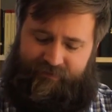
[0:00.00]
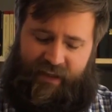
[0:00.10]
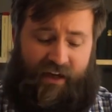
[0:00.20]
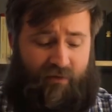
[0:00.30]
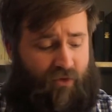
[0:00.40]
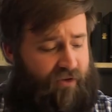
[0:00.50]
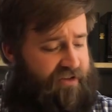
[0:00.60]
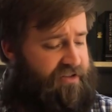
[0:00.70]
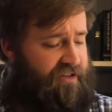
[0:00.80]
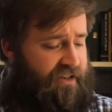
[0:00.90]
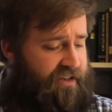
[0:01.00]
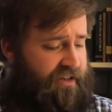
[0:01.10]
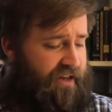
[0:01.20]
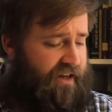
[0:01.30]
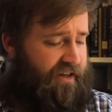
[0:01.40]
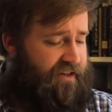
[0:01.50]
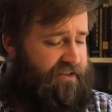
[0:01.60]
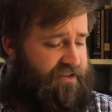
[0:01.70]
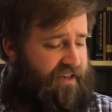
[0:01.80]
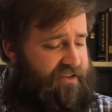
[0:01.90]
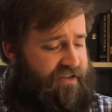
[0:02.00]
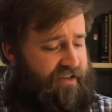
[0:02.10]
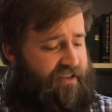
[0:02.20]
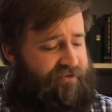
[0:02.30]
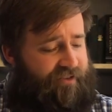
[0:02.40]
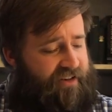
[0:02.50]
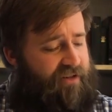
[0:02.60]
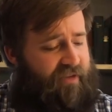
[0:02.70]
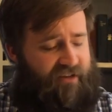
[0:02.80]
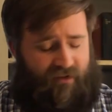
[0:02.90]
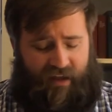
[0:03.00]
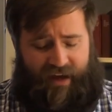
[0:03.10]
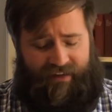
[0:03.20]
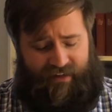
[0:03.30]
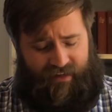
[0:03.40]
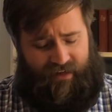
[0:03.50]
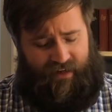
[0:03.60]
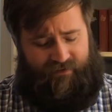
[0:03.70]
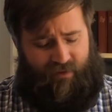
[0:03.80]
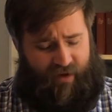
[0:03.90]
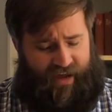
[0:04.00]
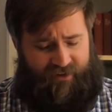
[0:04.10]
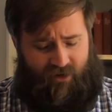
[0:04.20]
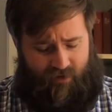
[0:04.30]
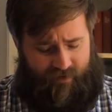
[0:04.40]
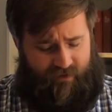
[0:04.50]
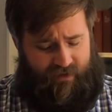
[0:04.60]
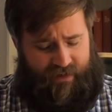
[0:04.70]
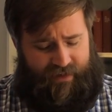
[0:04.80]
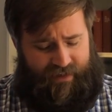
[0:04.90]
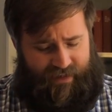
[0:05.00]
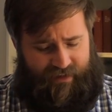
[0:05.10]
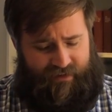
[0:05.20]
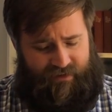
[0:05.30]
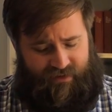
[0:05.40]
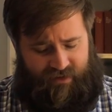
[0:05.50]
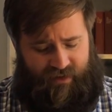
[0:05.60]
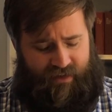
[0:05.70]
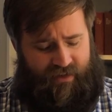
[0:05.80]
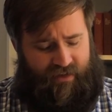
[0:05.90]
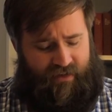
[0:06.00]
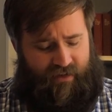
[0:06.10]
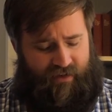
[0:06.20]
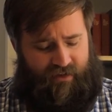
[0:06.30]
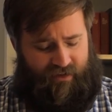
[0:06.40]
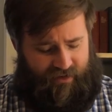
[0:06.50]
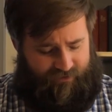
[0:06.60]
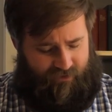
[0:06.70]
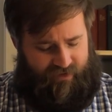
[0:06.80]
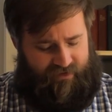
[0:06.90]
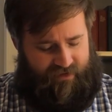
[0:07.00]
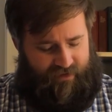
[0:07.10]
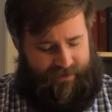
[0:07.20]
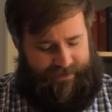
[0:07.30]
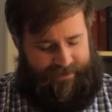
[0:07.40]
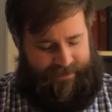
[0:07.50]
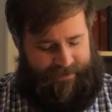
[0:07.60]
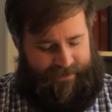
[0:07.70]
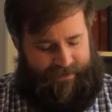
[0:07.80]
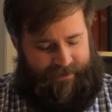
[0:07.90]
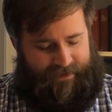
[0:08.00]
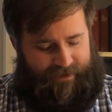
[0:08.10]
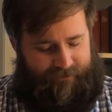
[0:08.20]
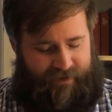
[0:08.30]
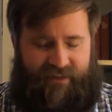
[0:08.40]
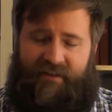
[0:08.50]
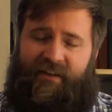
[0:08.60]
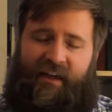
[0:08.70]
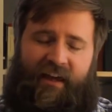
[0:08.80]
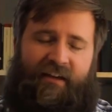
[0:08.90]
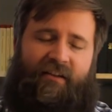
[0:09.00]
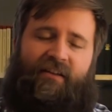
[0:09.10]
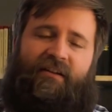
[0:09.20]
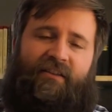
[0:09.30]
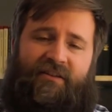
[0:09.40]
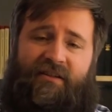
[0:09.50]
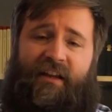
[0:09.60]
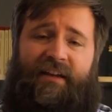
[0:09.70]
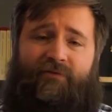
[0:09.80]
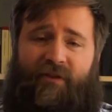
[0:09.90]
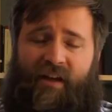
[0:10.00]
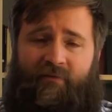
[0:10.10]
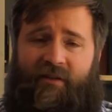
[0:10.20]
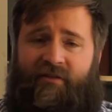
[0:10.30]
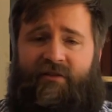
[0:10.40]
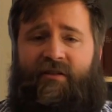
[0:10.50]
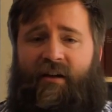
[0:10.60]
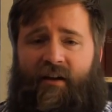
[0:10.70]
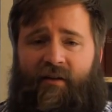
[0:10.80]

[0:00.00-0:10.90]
Leon Morris says that the fundamental idea of the Passover is deliverance. This is again the slavery image.